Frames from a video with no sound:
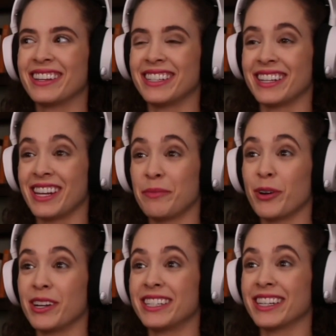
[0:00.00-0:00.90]
Did he
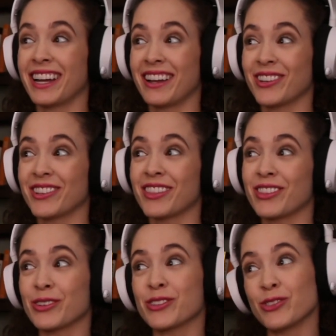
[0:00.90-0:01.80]
put it together
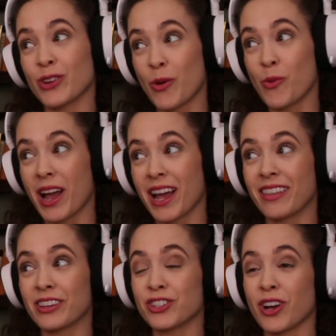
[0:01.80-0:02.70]
that there's no way
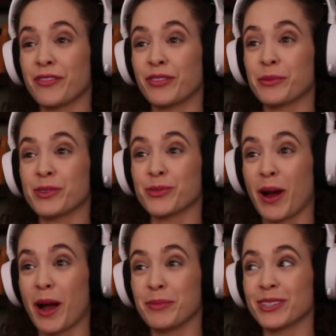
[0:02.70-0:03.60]
that Joffrey was
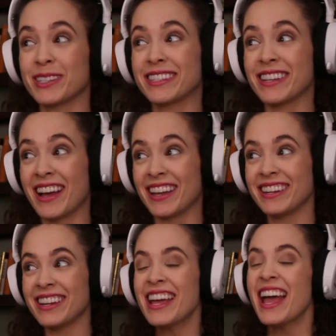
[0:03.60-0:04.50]
Robert's
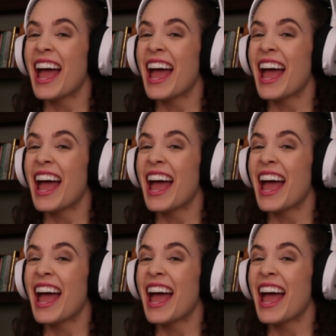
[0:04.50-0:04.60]
son?